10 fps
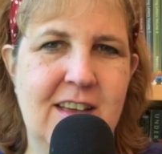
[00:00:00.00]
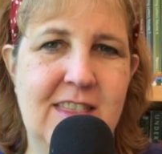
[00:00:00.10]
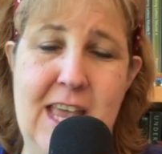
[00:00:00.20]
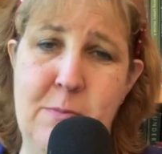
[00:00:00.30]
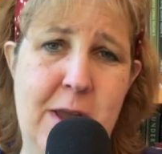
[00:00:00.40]

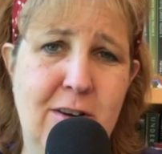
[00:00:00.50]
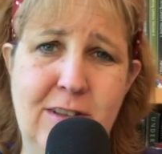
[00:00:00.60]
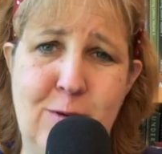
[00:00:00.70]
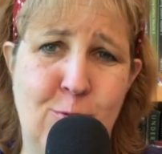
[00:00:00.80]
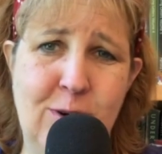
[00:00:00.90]
They
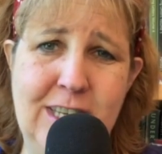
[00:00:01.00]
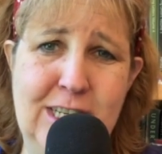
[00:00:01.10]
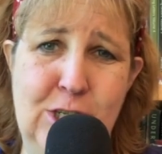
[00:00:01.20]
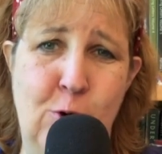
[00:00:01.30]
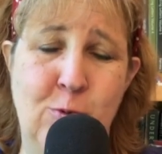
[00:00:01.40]
apparently
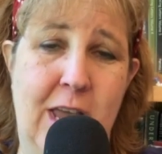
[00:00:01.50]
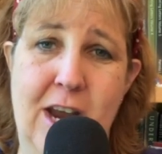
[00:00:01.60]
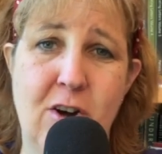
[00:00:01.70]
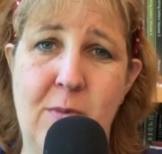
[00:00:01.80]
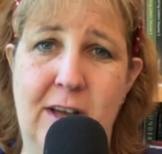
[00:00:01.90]
really don't
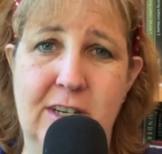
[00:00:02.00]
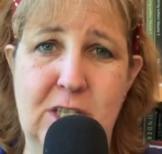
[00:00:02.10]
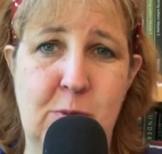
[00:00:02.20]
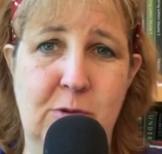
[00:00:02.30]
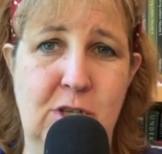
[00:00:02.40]
care about
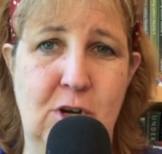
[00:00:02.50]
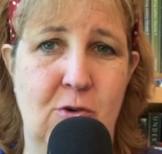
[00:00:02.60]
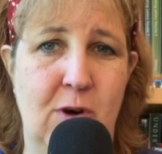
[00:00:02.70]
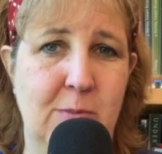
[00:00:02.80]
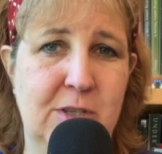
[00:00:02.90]
exposing
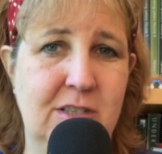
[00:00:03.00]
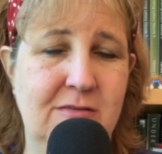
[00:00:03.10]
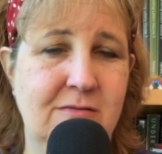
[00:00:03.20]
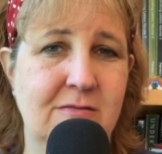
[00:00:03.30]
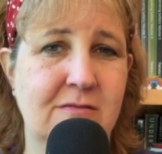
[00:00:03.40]
corruption.
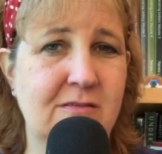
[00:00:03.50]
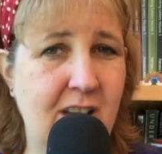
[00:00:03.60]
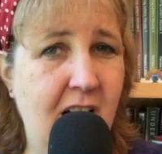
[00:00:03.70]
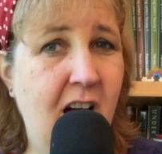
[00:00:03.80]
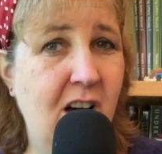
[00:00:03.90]

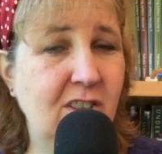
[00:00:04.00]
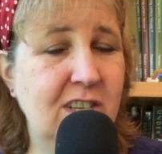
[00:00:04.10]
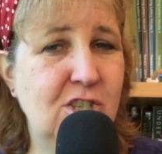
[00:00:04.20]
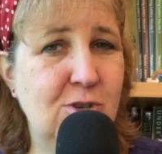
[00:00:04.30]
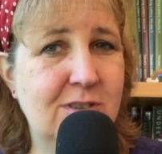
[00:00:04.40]
I'll
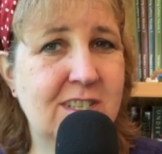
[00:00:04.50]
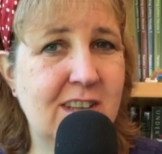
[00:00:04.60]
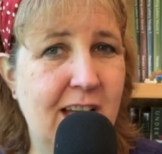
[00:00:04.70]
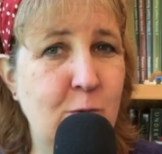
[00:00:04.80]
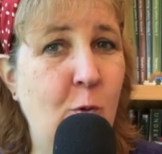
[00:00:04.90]
let you
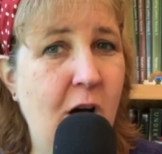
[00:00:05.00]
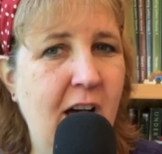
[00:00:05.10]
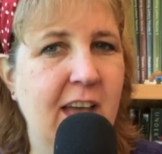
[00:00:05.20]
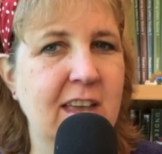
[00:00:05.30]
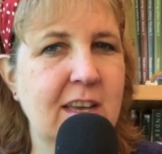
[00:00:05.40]
decide
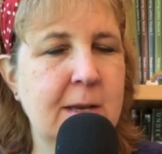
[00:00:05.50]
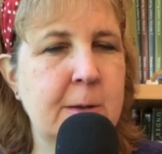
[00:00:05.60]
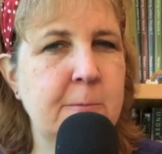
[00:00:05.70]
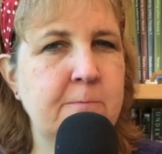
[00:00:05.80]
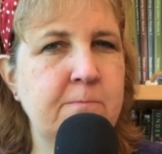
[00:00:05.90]
why.
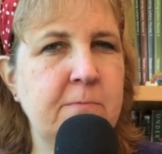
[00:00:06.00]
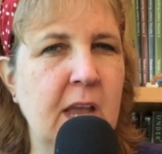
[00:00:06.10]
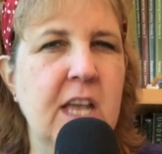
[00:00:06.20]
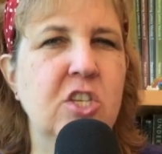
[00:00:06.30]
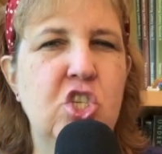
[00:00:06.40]

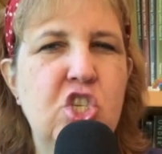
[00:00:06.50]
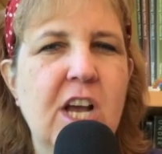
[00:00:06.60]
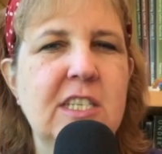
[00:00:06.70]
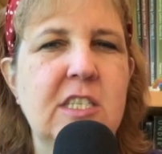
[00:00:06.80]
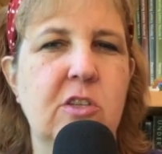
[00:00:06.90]

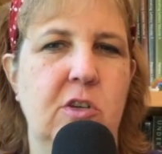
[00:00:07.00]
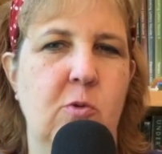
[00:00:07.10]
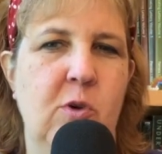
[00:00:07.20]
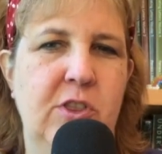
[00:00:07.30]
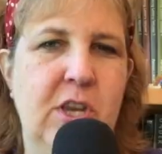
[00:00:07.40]
Just look
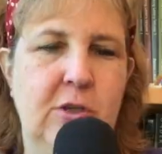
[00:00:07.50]
at what they